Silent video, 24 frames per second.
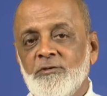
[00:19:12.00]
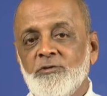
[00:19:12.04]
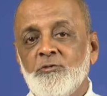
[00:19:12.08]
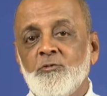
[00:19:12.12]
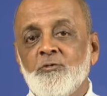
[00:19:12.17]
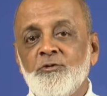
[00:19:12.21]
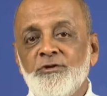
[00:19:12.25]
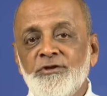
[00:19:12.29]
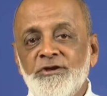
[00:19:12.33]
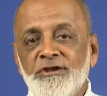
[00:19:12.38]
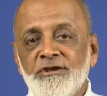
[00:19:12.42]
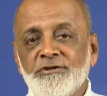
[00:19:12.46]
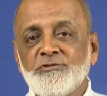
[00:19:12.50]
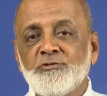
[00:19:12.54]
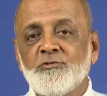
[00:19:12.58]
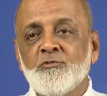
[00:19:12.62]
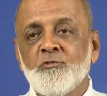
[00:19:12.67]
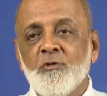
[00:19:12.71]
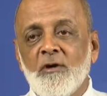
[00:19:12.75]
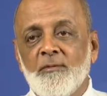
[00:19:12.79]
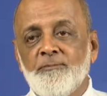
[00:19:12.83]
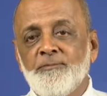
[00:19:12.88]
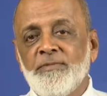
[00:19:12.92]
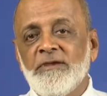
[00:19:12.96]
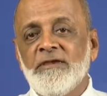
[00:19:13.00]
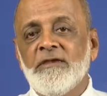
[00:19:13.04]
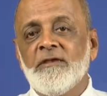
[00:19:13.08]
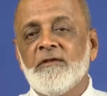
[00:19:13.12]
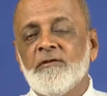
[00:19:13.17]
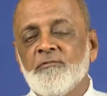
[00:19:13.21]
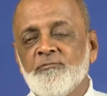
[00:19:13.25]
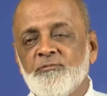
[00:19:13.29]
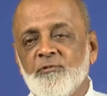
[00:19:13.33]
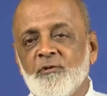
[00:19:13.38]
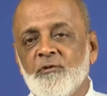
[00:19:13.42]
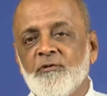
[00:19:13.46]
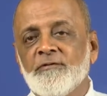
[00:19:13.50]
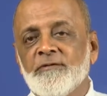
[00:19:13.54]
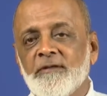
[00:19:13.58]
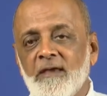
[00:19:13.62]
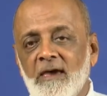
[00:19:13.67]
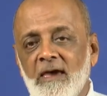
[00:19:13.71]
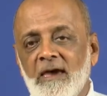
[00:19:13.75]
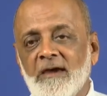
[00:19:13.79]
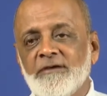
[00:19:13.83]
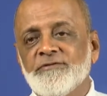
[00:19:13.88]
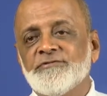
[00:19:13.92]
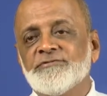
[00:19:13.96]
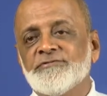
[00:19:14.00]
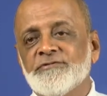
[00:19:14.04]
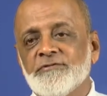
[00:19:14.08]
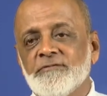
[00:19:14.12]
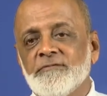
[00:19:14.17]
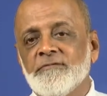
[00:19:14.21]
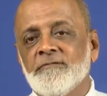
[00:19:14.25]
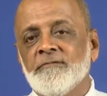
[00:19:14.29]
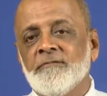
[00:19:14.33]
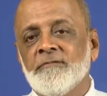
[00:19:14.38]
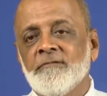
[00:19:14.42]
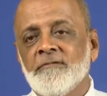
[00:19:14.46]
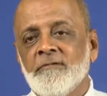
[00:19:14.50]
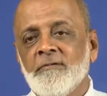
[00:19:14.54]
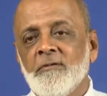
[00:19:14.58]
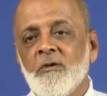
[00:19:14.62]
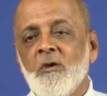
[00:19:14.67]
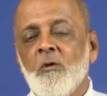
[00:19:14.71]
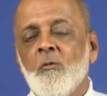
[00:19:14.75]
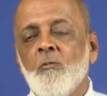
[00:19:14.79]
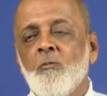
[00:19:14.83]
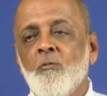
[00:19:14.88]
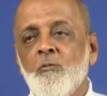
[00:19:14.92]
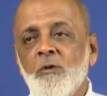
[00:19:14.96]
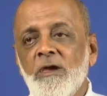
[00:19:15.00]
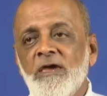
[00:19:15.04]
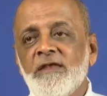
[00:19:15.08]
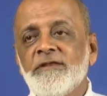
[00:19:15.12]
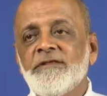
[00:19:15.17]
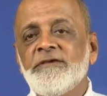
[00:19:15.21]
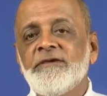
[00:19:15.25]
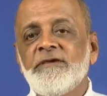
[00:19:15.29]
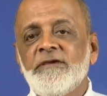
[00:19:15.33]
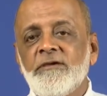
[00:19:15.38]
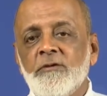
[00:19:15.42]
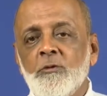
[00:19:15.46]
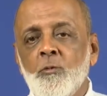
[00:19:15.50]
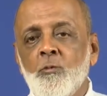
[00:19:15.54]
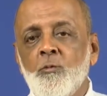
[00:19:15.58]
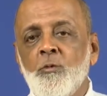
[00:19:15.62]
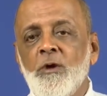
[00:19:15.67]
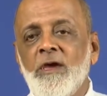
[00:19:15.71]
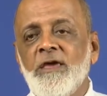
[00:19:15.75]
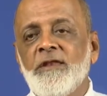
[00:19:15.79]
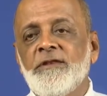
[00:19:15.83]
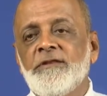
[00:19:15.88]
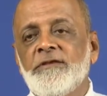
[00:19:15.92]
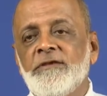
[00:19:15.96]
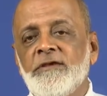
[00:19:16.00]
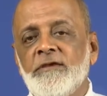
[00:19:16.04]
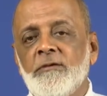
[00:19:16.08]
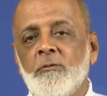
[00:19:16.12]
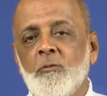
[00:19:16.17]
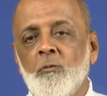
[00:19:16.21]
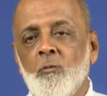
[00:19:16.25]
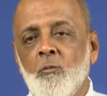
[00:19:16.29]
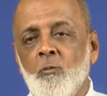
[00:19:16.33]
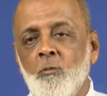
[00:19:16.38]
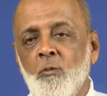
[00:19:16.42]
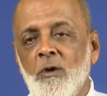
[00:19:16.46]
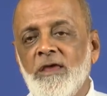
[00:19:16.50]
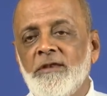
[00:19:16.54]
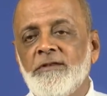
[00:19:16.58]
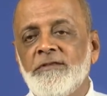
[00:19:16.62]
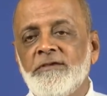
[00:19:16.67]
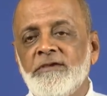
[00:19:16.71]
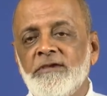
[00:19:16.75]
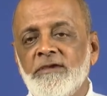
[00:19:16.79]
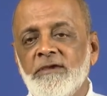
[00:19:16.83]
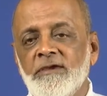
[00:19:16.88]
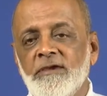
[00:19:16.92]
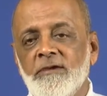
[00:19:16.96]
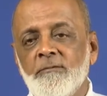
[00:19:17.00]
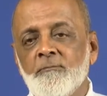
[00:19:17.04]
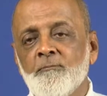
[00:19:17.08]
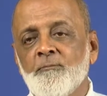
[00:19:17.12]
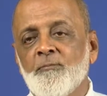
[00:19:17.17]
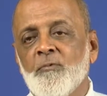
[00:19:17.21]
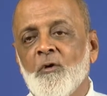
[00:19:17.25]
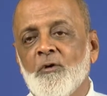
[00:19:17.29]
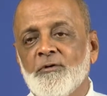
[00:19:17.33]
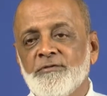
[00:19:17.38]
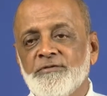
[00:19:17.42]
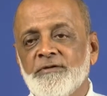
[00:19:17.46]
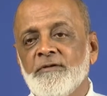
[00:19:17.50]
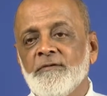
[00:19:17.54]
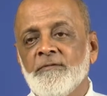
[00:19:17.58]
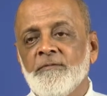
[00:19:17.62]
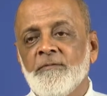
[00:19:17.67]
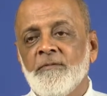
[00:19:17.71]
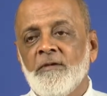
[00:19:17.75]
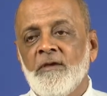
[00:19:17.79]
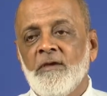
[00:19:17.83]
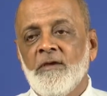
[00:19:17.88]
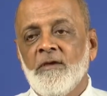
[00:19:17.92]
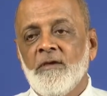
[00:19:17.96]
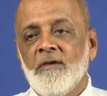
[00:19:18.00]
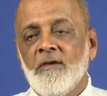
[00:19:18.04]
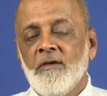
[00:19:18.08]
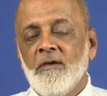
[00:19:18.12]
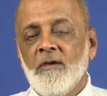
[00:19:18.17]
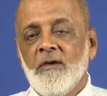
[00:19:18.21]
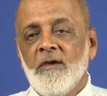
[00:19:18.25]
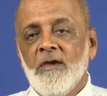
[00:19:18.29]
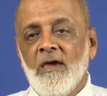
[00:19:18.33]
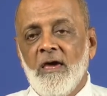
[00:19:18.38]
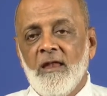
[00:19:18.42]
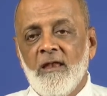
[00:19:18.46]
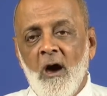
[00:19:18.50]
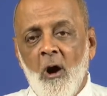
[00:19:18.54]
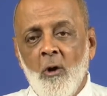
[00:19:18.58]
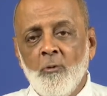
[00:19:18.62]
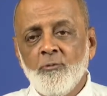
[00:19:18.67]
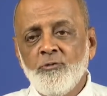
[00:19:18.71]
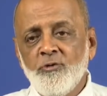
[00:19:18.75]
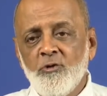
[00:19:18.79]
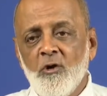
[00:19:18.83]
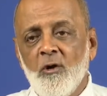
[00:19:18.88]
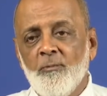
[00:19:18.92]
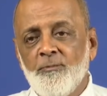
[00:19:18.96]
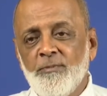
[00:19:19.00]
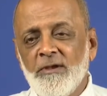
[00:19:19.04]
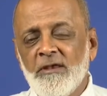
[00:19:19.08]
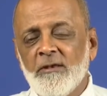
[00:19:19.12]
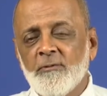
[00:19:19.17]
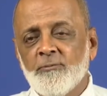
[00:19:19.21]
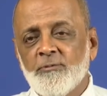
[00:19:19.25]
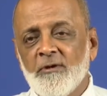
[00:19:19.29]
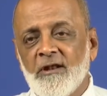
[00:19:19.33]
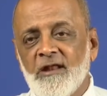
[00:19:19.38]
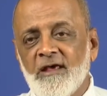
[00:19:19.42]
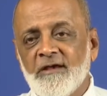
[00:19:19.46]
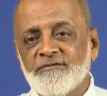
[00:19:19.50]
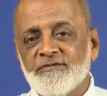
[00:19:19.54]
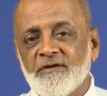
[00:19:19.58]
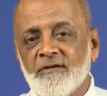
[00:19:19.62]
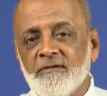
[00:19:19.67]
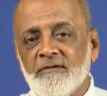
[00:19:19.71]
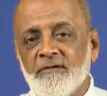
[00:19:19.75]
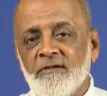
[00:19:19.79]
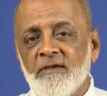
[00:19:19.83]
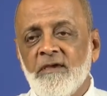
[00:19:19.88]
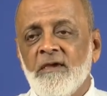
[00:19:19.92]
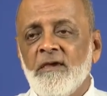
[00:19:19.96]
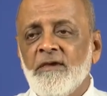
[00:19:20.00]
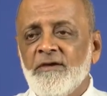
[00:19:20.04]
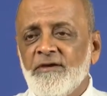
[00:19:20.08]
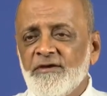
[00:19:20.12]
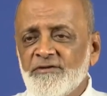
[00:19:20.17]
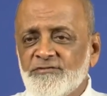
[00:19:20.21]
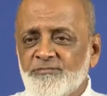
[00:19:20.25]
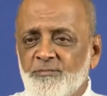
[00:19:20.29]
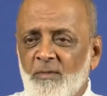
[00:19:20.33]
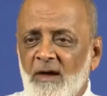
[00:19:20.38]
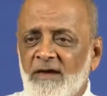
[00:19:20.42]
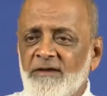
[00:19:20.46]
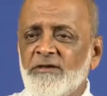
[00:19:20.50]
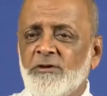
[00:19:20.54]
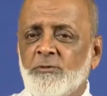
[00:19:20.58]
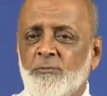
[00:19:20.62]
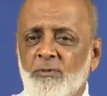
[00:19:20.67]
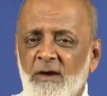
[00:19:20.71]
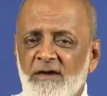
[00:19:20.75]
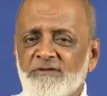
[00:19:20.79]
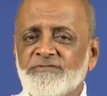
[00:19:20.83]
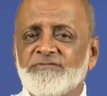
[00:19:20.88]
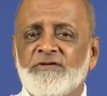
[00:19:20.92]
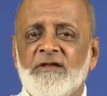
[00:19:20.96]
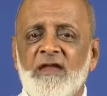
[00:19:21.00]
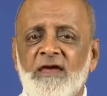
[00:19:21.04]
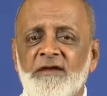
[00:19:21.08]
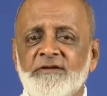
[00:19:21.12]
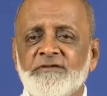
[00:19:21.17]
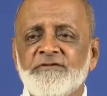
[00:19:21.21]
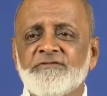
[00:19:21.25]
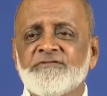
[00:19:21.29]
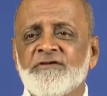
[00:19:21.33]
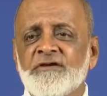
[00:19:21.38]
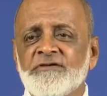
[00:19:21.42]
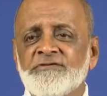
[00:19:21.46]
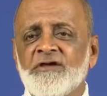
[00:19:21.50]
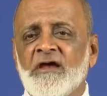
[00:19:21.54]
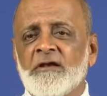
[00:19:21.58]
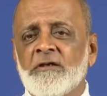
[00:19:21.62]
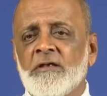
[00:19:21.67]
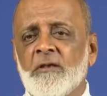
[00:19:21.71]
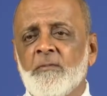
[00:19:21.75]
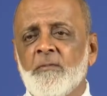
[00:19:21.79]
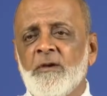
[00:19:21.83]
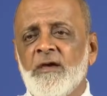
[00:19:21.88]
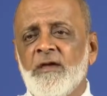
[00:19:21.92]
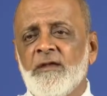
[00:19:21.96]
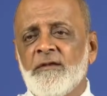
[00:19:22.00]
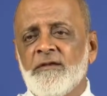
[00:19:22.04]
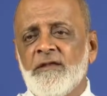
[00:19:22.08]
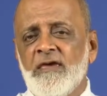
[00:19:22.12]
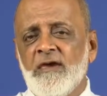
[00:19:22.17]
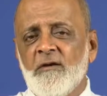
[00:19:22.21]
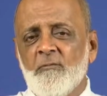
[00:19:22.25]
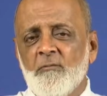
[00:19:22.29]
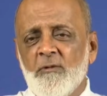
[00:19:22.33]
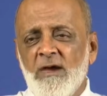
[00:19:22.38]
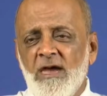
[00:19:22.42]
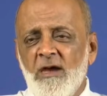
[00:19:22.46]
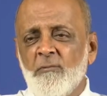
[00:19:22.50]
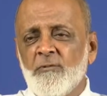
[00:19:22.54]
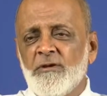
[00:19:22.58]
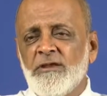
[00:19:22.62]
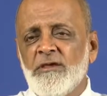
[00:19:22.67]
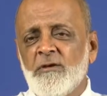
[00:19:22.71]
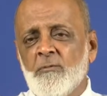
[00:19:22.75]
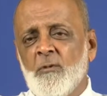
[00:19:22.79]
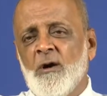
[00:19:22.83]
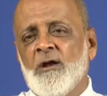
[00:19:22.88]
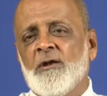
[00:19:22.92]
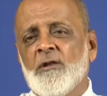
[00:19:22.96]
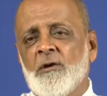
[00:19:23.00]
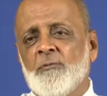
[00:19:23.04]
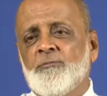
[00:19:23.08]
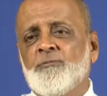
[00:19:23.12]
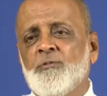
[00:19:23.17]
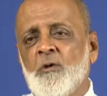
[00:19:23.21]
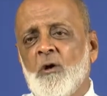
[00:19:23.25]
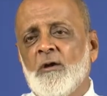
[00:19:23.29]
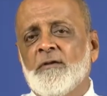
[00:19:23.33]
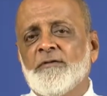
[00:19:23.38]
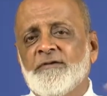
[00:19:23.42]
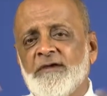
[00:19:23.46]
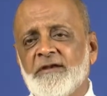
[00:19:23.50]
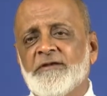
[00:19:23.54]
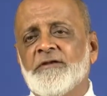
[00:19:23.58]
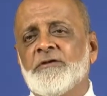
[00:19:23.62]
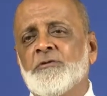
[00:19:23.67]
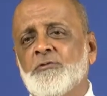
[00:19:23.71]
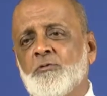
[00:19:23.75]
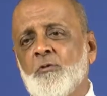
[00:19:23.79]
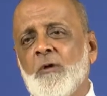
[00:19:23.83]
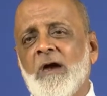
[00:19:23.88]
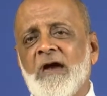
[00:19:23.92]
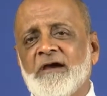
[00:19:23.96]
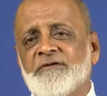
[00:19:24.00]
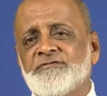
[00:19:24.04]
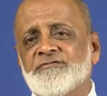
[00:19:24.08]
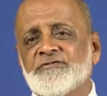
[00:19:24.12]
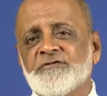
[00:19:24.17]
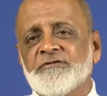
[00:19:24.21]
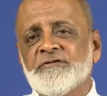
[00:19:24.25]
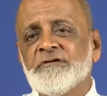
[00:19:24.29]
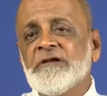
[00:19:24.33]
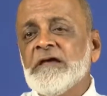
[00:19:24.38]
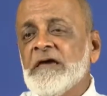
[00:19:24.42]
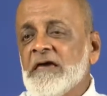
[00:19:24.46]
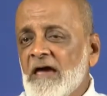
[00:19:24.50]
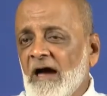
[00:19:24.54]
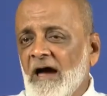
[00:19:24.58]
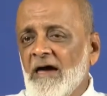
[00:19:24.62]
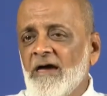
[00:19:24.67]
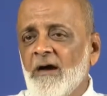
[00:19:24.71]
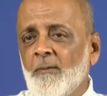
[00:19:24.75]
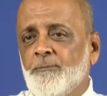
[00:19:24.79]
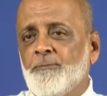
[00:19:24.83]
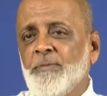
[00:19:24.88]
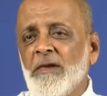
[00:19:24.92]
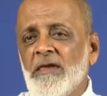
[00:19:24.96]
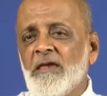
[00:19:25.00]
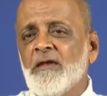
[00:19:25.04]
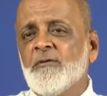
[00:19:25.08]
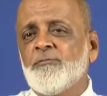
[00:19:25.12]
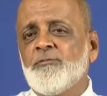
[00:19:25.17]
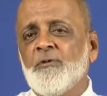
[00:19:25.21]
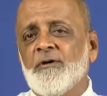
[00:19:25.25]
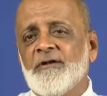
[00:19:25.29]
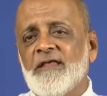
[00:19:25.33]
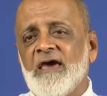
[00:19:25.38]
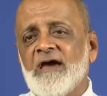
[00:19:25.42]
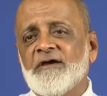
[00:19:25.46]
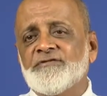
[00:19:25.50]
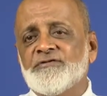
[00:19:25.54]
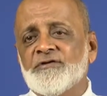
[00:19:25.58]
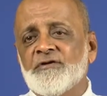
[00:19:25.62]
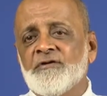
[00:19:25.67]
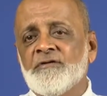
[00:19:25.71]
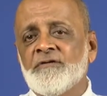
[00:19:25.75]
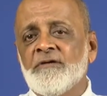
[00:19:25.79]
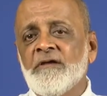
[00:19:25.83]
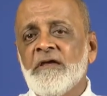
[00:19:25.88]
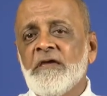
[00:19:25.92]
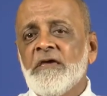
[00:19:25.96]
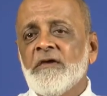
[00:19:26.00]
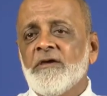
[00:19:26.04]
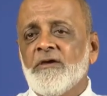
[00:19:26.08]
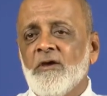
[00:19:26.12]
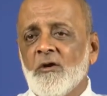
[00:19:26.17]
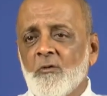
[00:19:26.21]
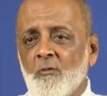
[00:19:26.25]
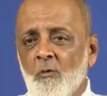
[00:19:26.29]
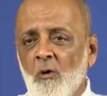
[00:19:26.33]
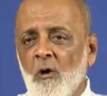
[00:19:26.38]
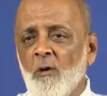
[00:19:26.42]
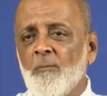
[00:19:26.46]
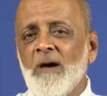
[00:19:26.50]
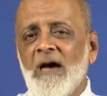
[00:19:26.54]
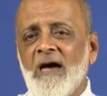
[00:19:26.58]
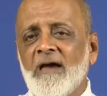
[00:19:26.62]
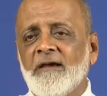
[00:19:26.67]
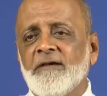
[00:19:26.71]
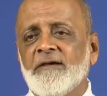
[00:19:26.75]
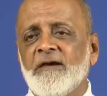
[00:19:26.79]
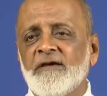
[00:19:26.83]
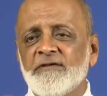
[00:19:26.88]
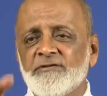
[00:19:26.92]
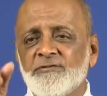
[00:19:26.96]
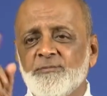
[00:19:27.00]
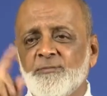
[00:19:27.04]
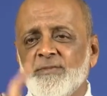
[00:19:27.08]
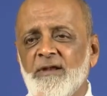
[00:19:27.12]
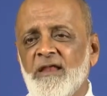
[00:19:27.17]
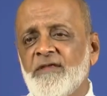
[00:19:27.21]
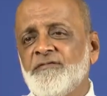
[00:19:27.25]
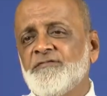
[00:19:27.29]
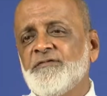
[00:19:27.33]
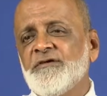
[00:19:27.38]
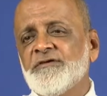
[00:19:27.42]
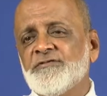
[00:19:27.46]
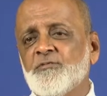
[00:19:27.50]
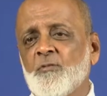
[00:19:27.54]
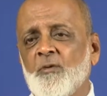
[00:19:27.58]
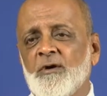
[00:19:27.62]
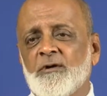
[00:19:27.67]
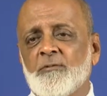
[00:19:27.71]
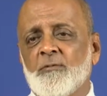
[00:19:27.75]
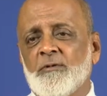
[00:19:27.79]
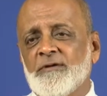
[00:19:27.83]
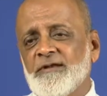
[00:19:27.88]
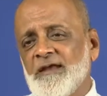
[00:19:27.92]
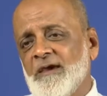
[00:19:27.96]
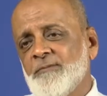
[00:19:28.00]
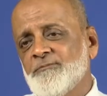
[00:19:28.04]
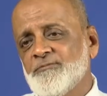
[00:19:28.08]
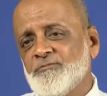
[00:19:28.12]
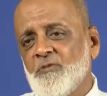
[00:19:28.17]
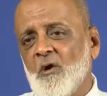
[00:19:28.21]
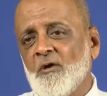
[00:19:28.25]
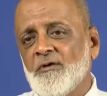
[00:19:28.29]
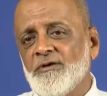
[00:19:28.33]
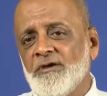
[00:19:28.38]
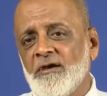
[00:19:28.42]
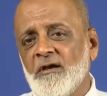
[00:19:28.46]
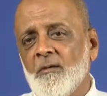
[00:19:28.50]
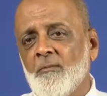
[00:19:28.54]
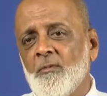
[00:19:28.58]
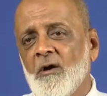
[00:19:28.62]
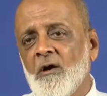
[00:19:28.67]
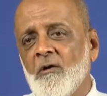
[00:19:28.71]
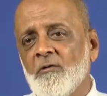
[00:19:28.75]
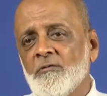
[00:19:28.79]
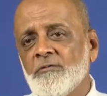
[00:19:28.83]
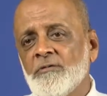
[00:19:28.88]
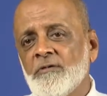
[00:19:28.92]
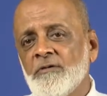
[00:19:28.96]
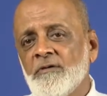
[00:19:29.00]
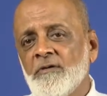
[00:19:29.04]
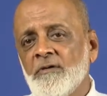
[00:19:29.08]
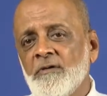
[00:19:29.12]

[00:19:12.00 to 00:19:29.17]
You need to appeal for action. Very, very, very important. And how do you appeal for action? It's my request, ladies and gentlemen, every one of you all, get into action. I appeal for action. Okay, go back and spread this word, what I'm talking about.